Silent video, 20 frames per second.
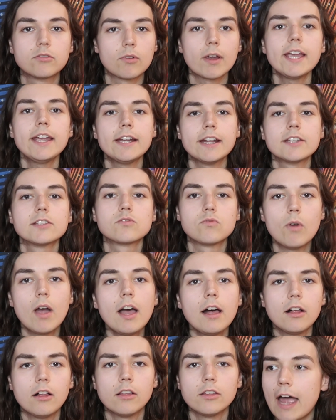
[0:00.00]
great as
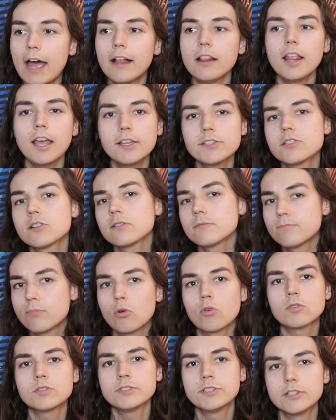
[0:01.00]
well. Allies are
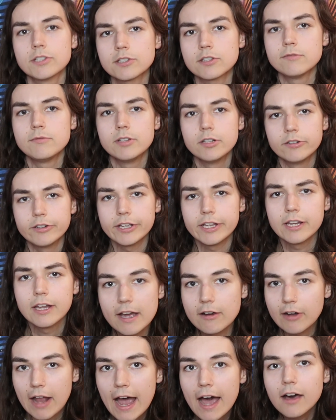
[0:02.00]
important to this community.
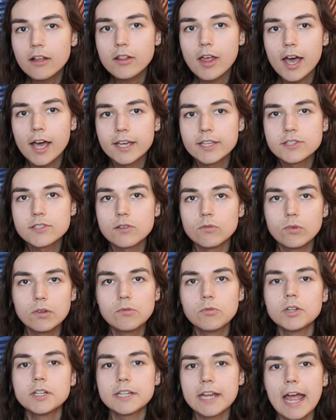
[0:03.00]
Without allies, we
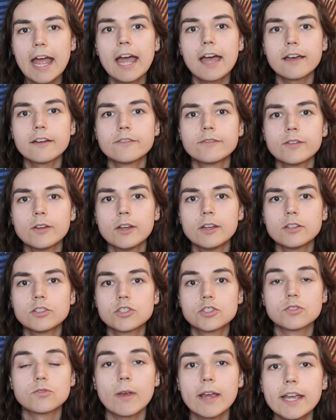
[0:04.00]
wouldn't have
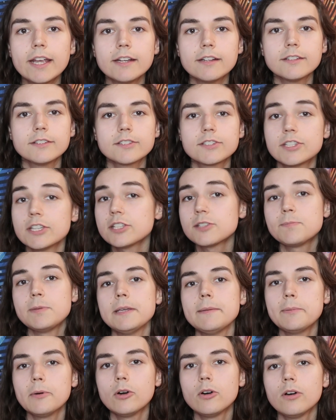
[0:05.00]
straight cis
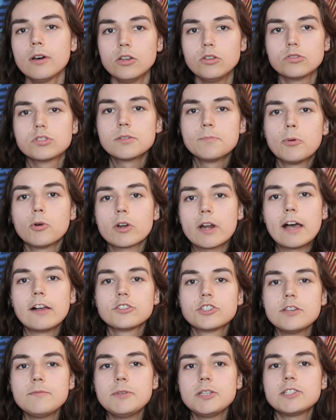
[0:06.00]
people who support
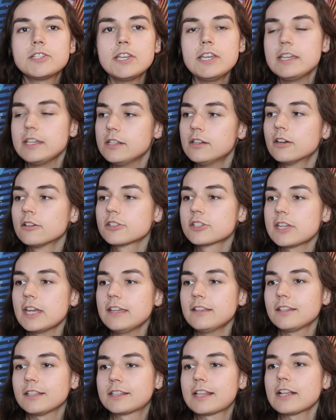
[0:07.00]
LGBT. You know what I'm
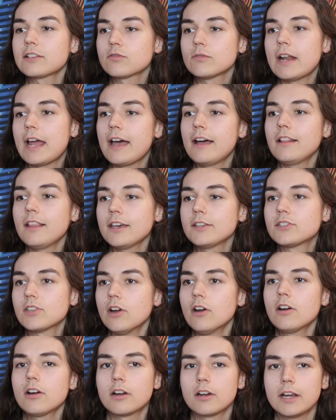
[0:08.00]
saying? Like, that's what allies
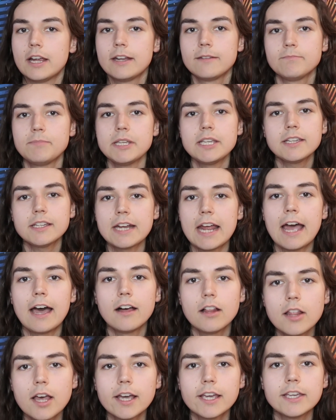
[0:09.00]
are. And being an
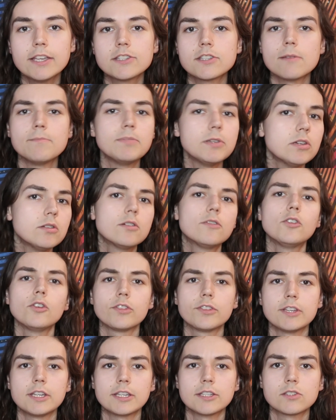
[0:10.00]
ally is a beautiful
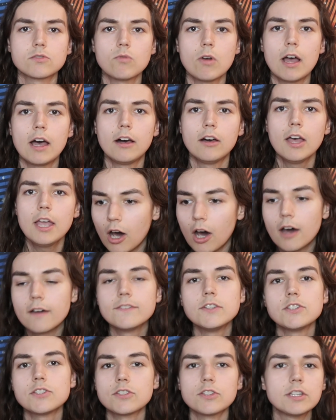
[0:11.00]
thing as well.
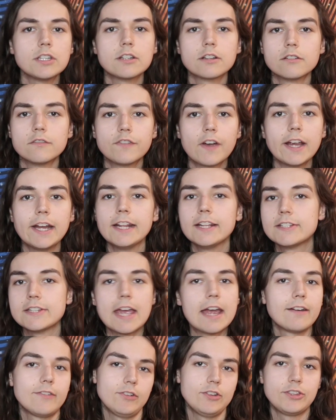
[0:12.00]
Obviously, you're invited
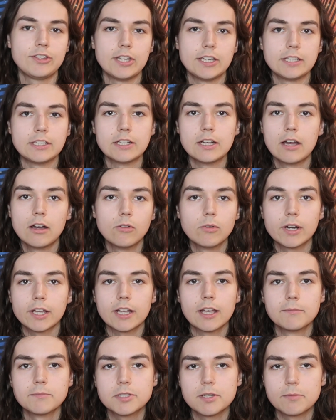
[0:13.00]
to everything, you know, when it
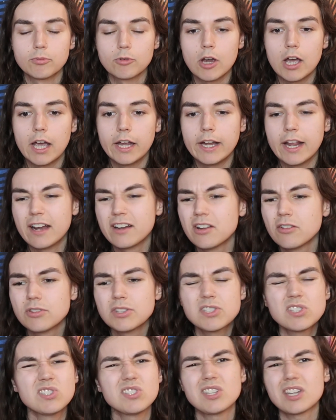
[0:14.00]
comes to pride. I know
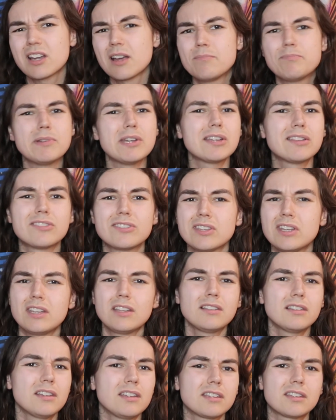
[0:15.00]
this is like a big
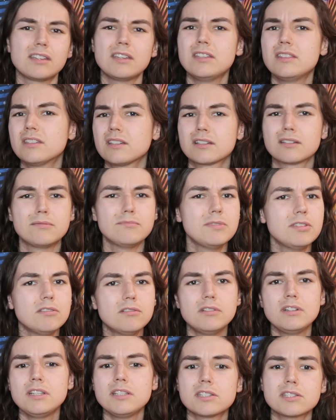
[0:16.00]
thing, like, in the
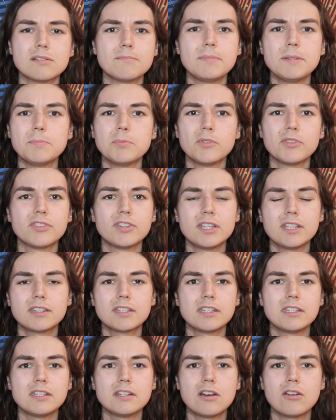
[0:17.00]
community. Some people think
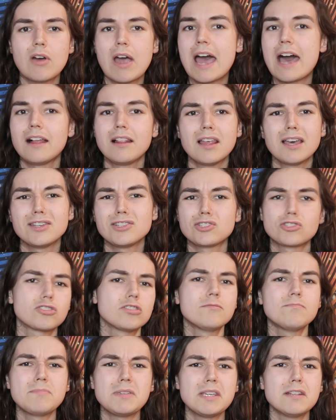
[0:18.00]
that, you know, allies
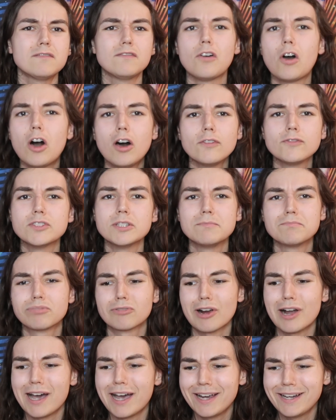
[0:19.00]
shouldn't be involved in
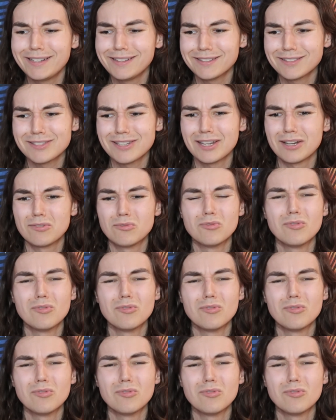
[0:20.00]
pride. And it's like,